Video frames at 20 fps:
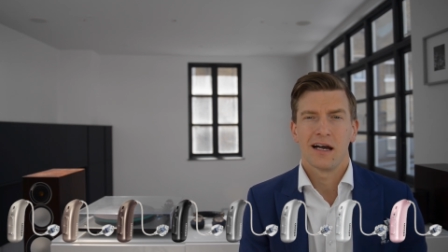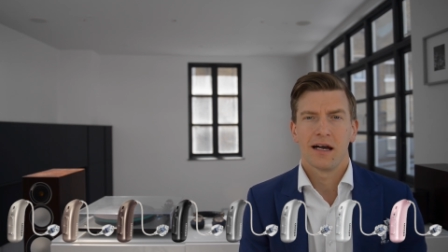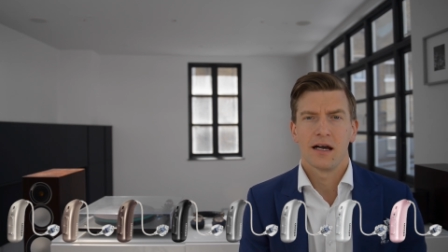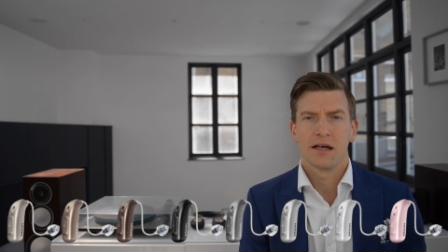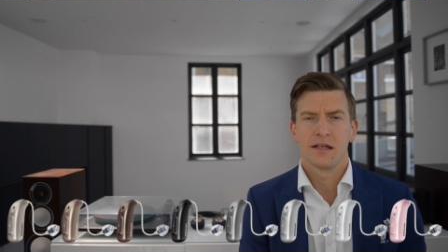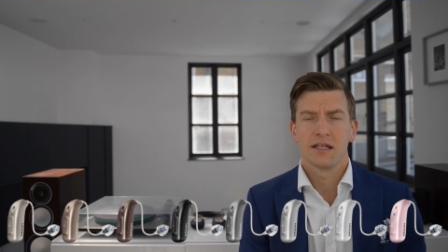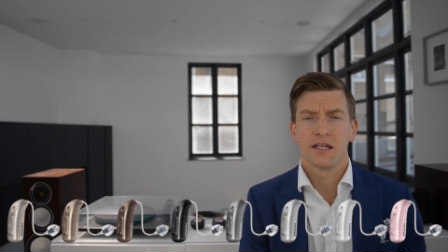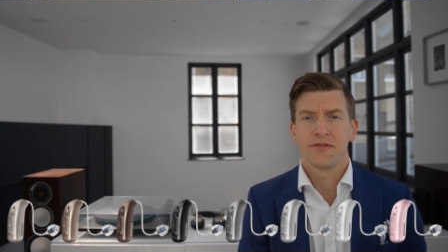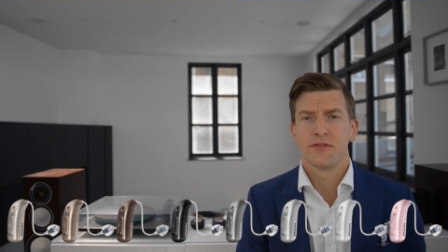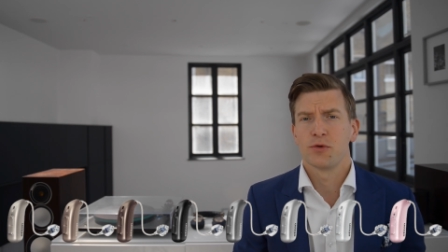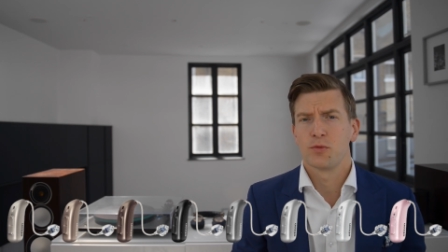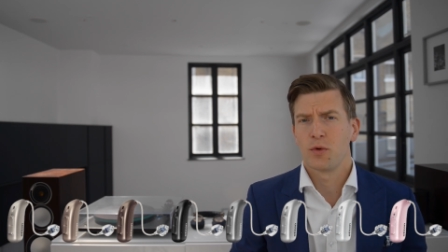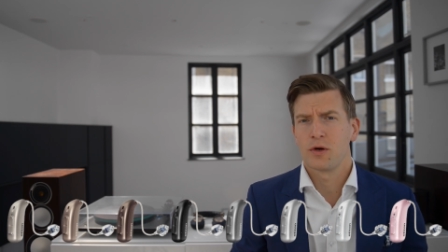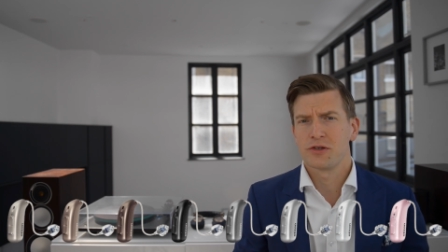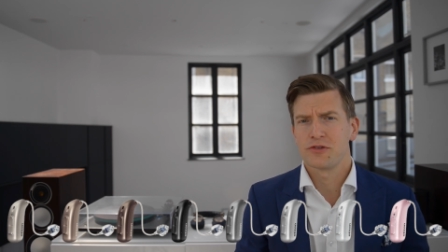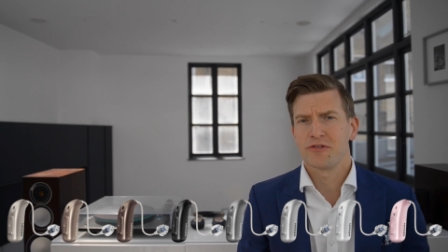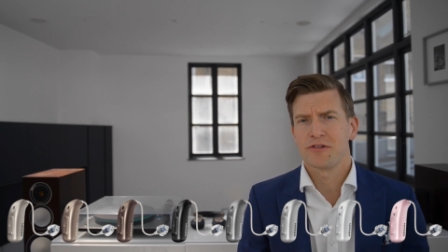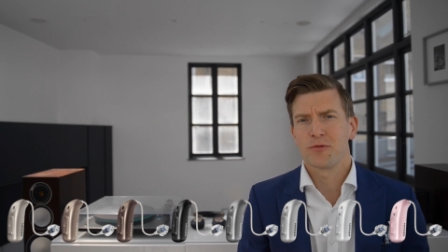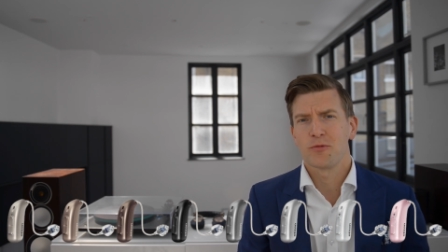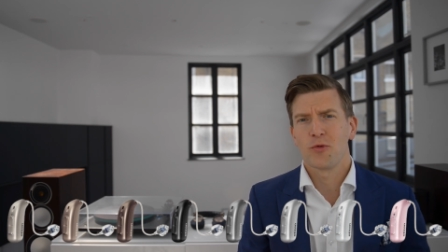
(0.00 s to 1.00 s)
and if you're
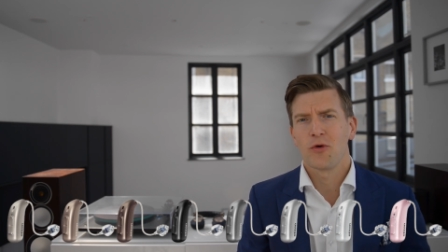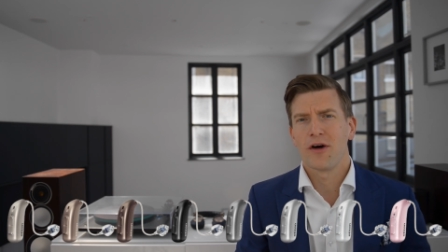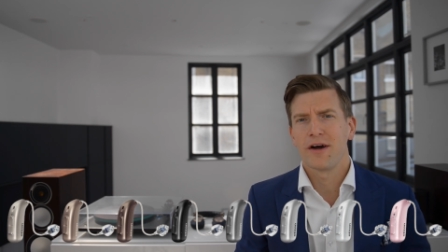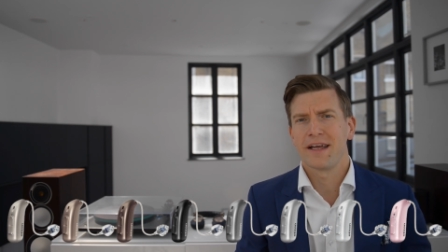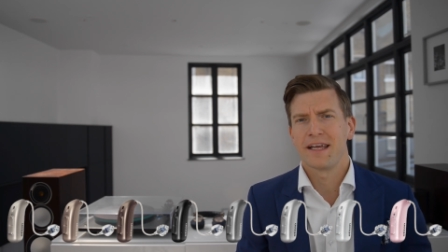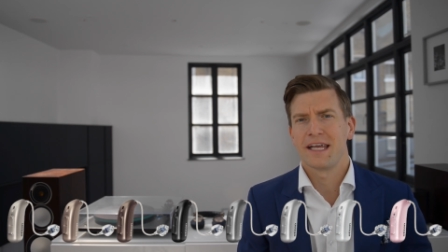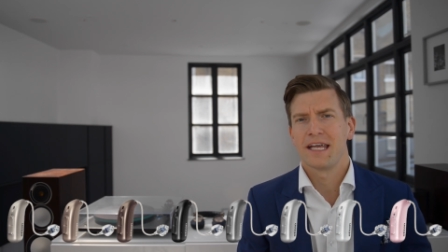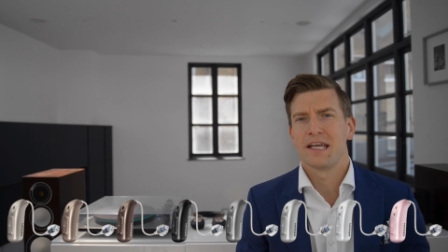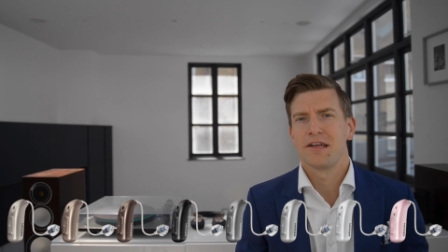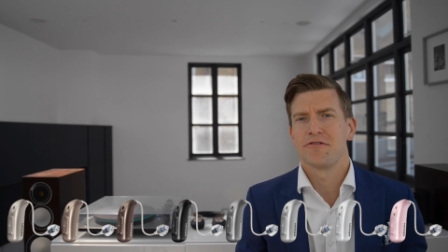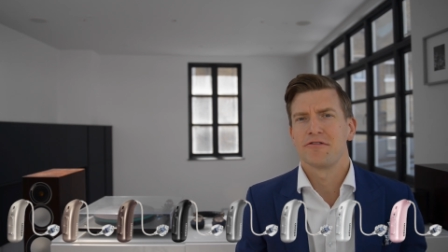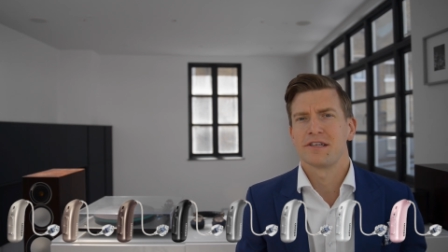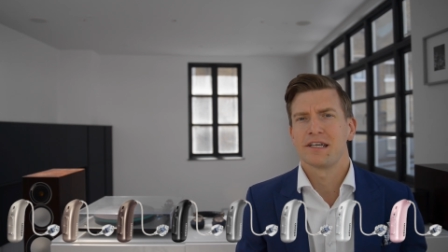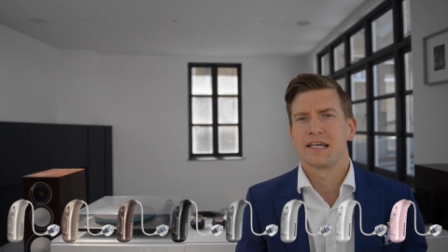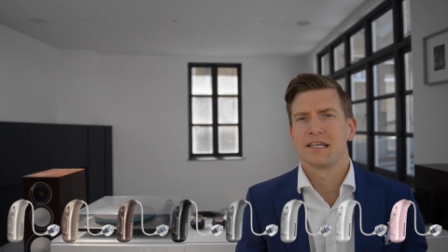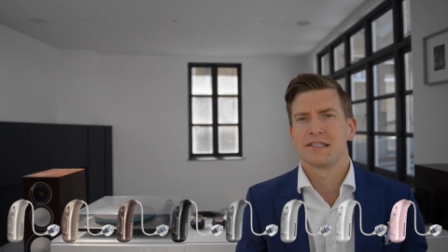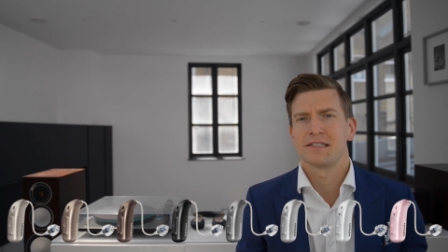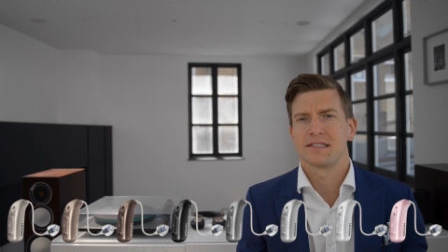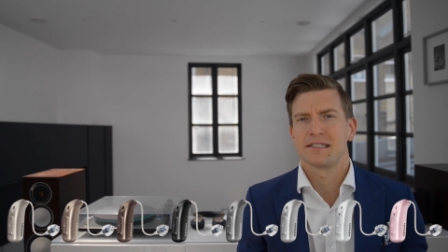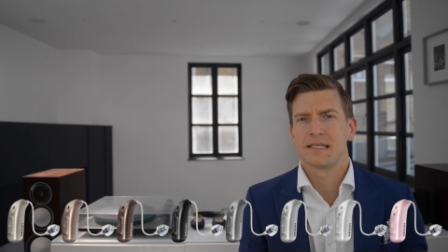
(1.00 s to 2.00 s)
wondering why hearing
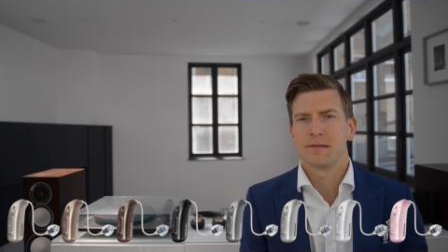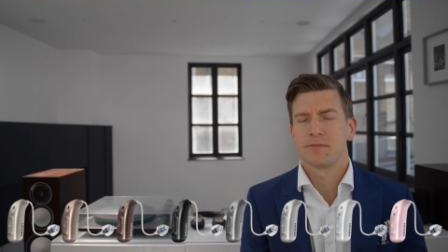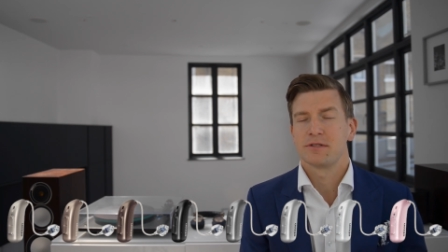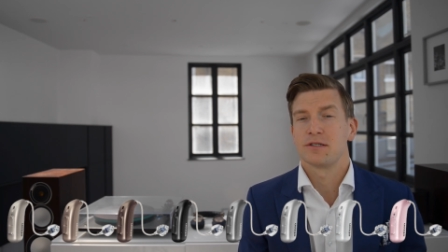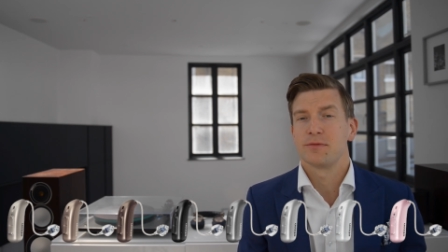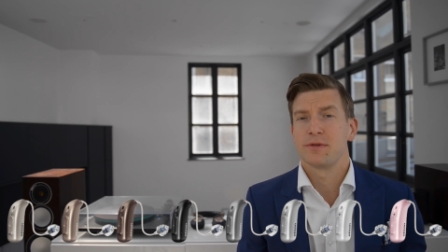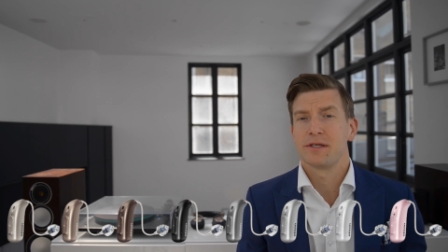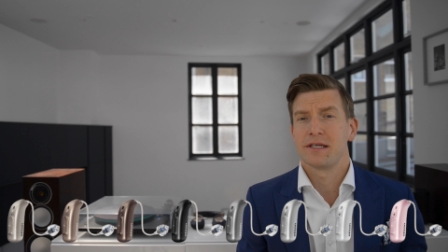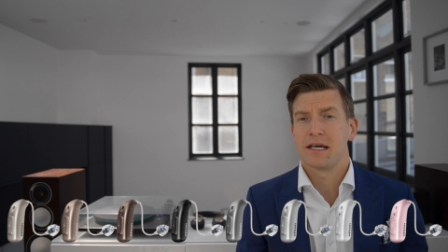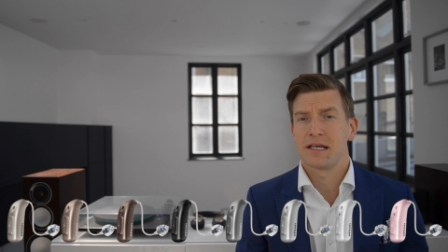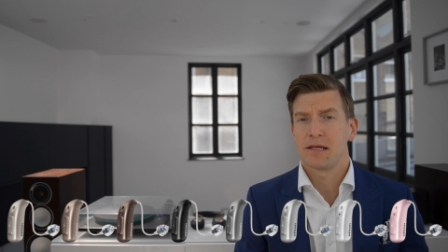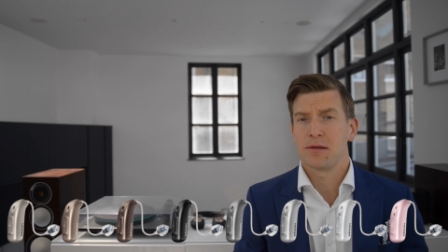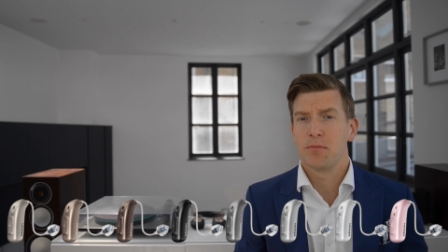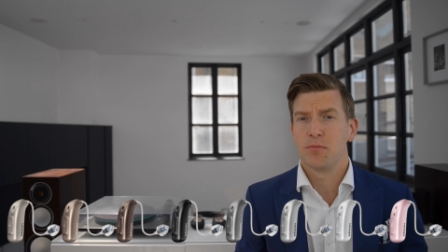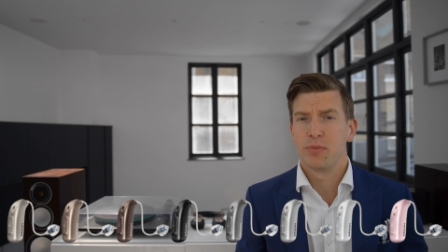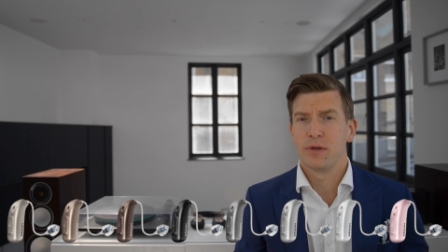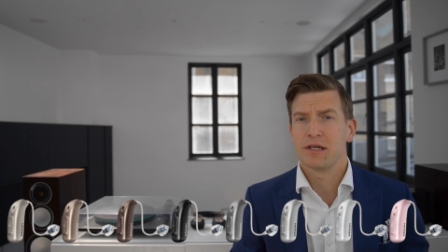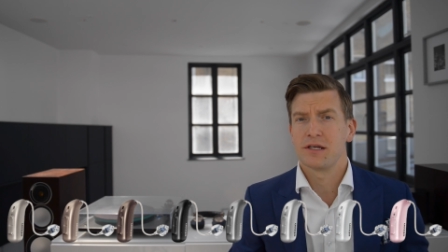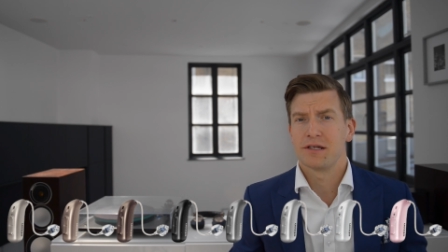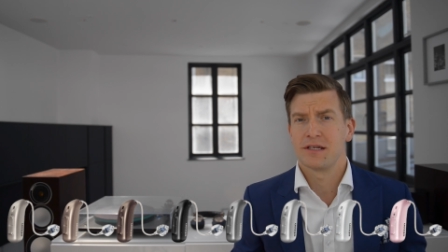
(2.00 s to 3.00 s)
aids seem to be getting
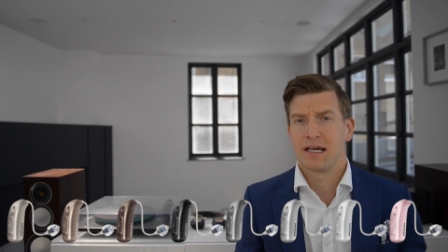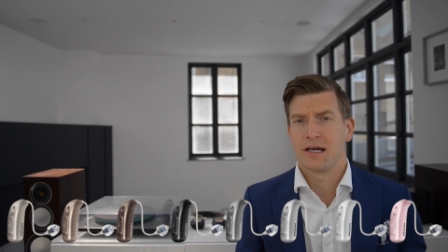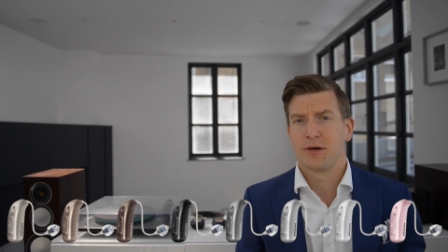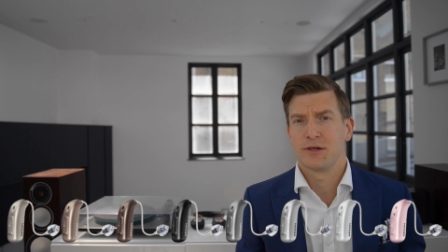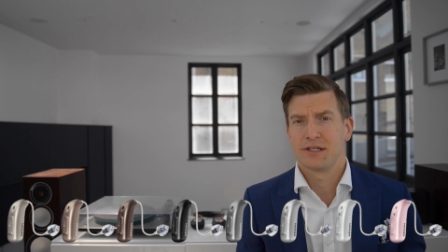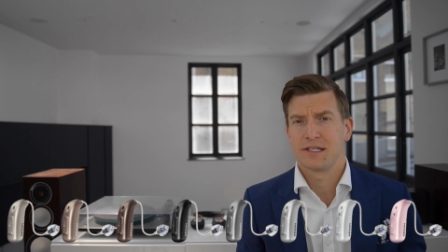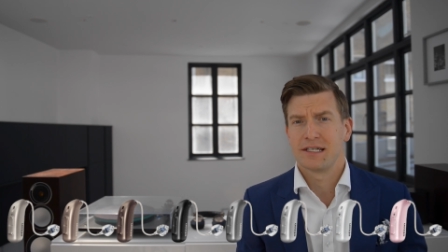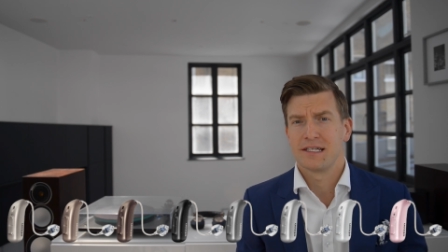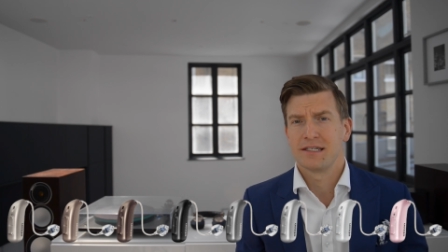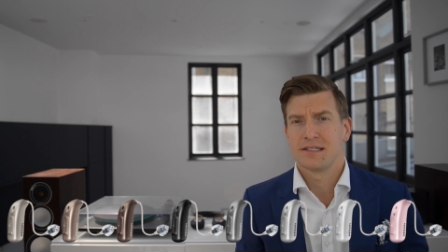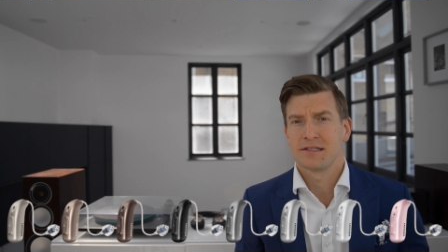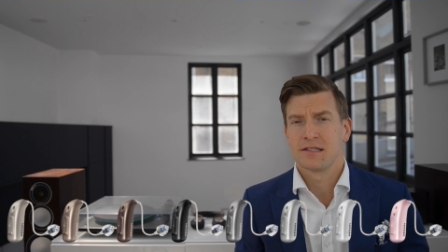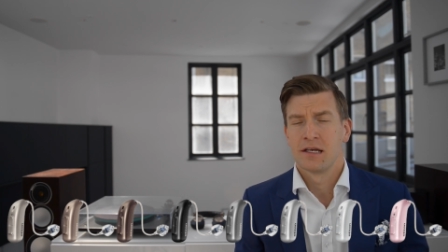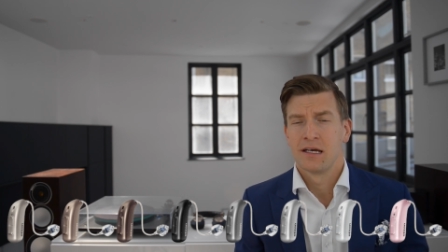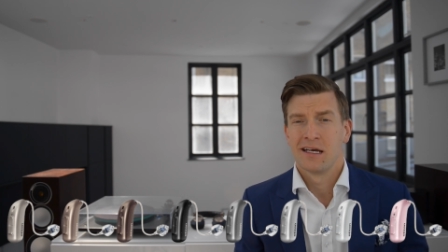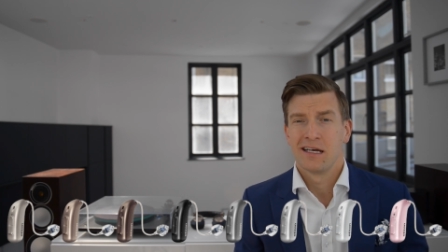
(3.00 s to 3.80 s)
bigger nowadays,